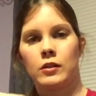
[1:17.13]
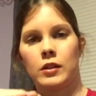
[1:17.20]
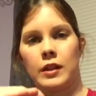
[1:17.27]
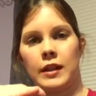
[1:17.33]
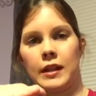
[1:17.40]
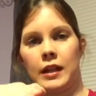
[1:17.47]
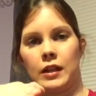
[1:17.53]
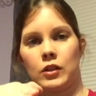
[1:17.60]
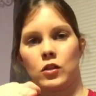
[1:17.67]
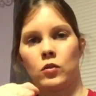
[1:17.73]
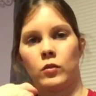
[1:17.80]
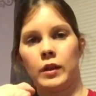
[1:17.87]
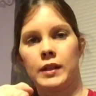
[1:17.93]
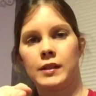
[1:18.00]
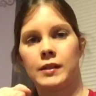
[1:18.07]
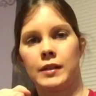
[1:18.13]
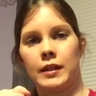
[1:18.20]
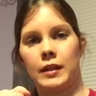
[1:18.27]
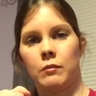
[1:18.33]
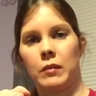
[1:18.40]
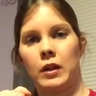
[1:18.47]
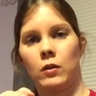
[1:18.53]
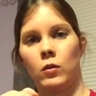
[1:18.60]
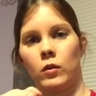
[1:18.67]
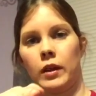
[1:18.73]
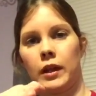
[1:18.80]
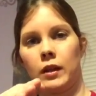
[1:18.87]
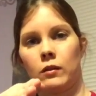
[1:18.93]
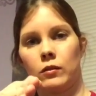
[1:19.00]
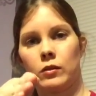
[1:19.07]
and it twisted, my whole
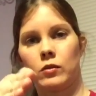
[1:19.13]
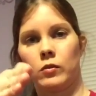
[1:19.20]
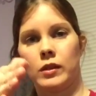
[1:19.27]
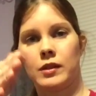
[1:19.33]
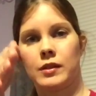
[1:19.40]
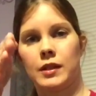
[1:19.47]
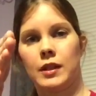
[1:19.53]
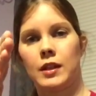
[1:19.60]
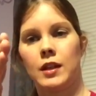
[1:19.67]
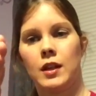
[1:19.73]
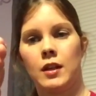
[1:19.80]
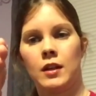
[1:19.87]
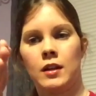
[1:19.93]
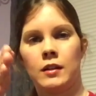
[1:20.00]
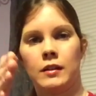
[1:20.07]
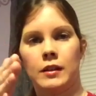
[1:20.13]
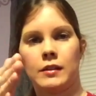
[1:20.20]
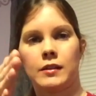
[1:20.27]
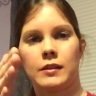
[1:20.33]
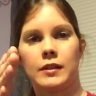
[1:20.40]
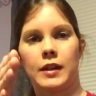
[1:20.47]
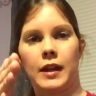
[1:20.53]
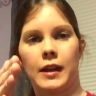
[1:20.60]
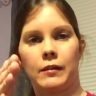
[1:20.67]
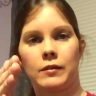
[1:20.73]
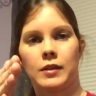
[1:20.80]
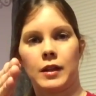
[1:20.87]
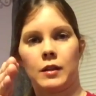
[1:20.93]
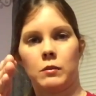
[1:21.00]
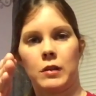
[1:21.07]
ankle twisted. This is the
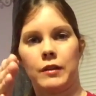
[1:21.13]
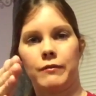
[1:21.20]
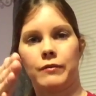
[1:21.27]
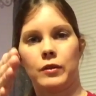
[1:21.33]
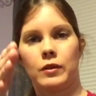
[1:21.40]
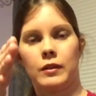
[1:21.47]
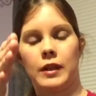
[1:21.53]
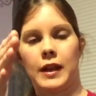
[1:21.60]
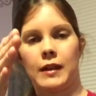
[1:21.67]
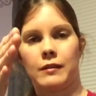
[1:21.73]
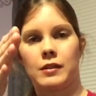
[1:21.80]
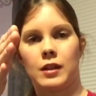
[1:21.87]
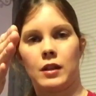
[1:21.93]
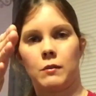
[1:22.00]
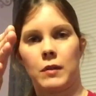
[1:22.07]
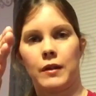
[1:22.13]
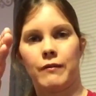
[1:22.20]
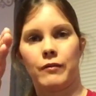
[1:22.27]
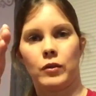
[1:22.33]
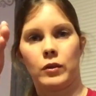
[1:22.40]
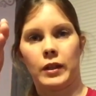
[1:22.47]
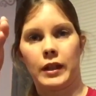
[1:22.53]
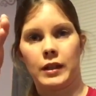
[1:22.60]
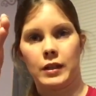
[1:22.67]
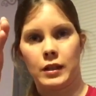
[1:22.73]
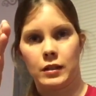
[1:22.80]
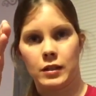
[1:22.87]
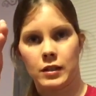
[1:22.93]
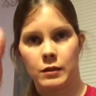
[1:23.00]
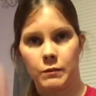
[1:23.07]
outside of my foot. The outside of my foot landed
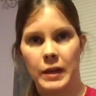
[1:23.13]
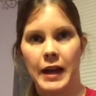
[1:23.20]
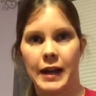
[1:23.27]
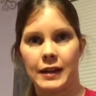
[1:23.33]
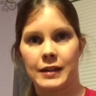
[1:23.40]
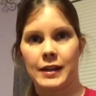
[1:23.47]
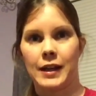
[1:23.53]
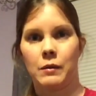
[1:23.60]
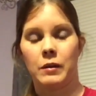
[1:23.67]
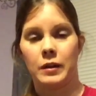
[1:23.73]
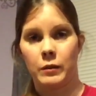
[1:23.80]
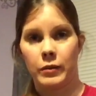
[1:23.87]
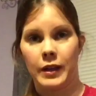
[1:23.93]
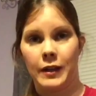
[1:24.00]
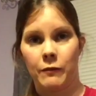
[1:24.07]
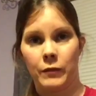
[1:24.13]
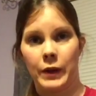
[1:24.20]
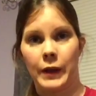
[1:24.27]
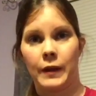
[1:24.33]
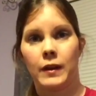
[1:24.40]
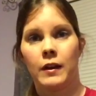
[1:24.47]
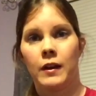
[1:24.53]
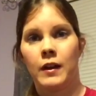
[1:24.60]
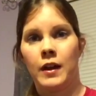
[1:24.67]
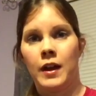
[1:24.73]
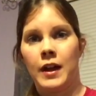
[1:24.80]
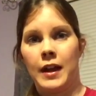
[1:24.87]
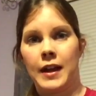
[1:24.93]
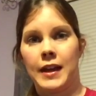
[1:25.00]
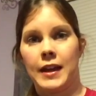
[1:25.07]
smack dab on the pavement.
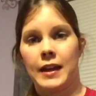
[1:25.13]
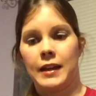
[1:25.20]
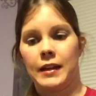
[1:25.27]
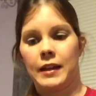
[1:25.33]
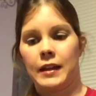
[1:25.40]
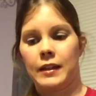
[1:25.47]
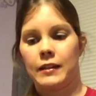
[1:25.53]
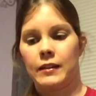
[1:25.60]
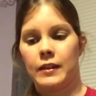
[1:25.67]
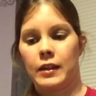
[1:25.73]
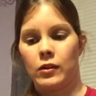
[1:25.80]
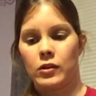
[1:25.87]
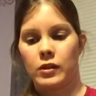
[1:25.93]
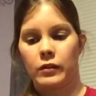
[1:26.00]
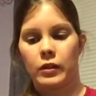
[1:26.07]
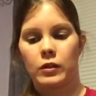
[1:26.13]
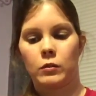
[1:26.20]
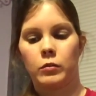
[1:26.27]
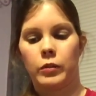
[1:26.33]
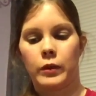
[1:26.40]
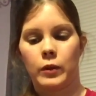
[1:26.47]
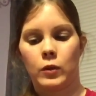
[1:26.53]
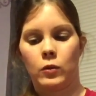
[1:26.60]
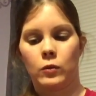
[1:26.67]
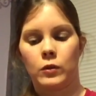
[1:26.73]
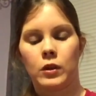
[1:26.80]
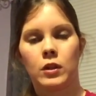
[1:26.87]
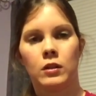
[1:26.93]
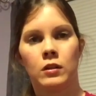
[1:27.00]
And there's a little bone